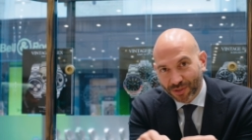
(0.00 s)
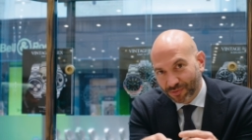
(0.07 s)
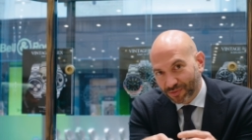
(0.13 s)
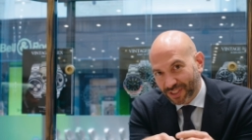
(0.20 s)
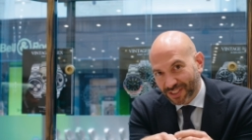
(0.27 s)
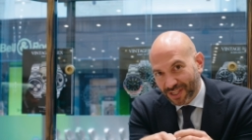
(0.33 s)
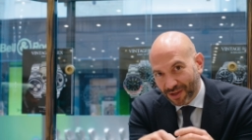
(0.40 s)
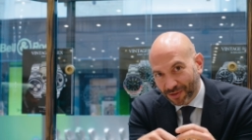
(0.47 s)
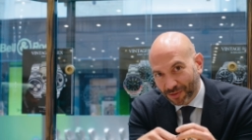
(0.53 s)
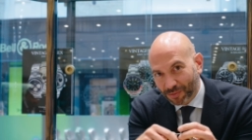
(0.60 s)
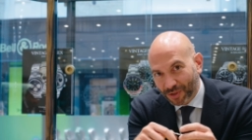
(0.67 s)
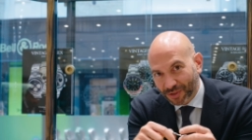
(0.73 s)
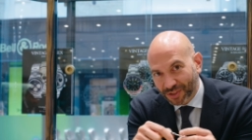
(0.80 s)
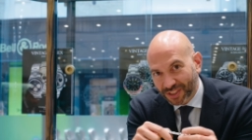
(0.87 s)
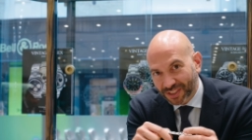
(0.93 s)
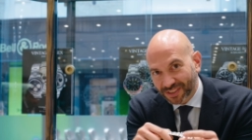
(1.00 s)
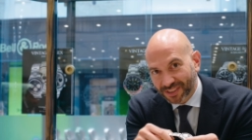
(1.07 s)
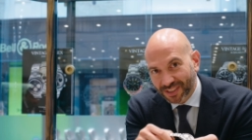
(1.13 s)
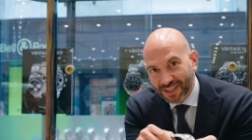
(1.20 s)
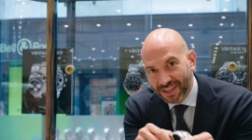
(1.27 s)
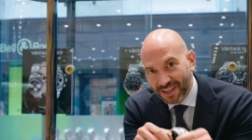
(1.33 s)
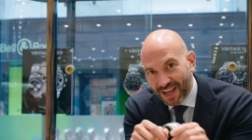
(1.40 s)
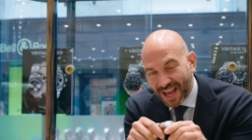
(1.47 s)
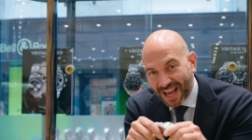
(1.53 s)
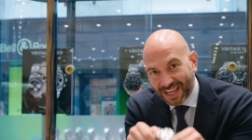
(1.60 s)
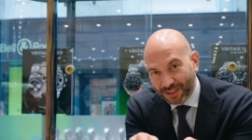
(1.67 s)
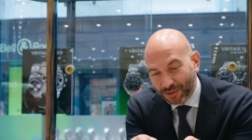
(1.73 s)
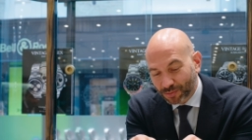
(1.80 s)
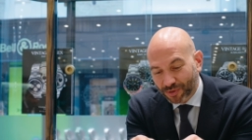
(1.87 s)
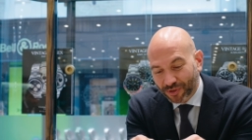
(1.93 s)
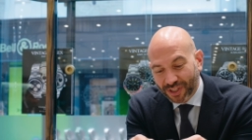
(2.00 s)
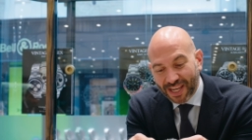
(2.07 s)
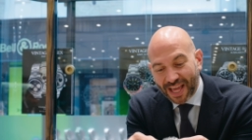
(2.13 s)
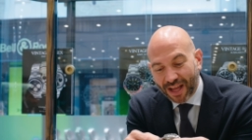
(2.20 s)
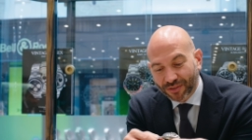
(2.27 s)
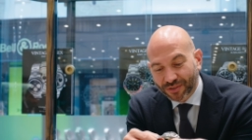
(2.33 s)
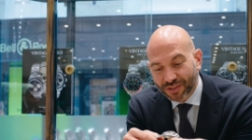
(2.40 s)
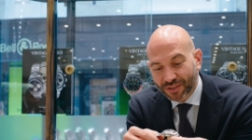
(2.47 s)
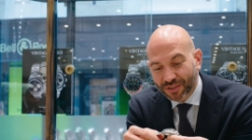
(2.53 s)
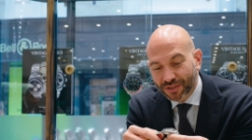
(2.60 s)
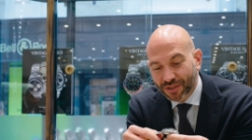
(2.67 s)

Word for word: to retail the watches and were allowed to